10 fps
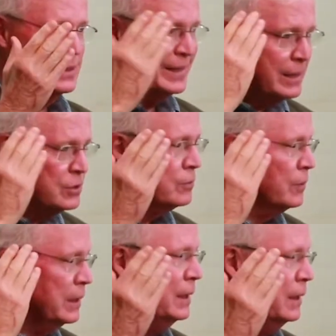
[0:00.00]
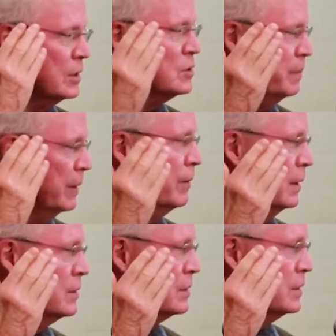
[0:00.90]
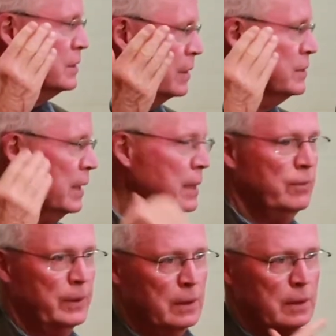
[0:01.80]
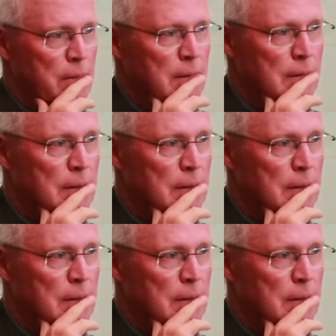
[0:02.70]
sensory experience associated with it.